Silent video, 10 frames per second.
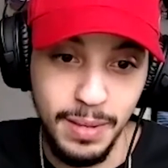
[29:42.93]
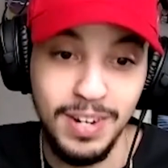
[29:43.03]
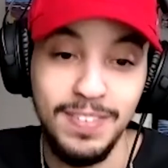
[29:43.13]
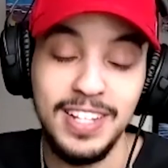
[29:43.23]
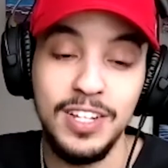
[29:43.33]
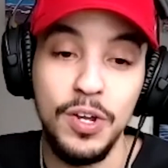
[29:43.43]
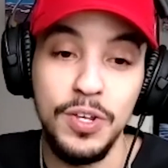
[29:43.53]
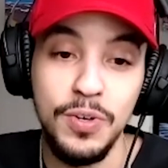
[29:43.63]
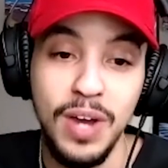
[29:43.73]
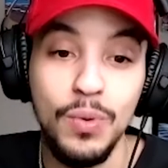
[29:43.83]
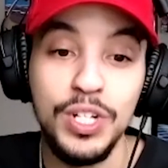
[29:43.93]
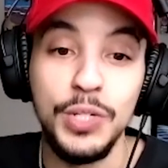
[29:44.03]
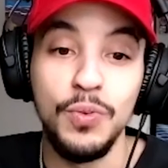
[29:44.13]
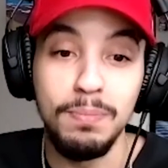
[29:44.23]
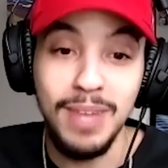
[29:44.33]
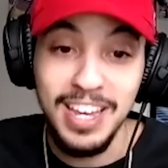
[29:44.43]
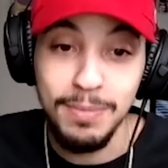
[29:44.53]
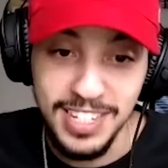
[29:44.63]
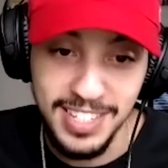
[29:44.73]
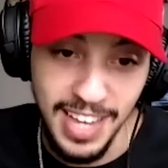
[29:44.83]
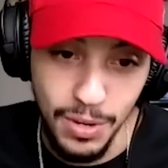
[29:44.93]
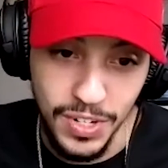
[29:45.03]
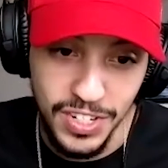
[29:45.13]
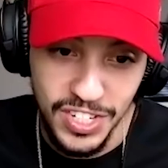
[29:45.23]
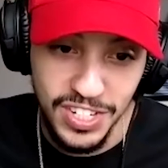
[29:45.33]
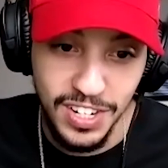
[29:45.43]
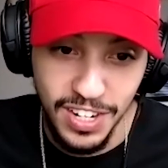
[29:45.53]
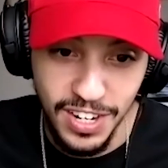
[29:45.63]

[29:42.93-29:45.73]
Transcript: But if I tell you, I wish you would make me a sandwich,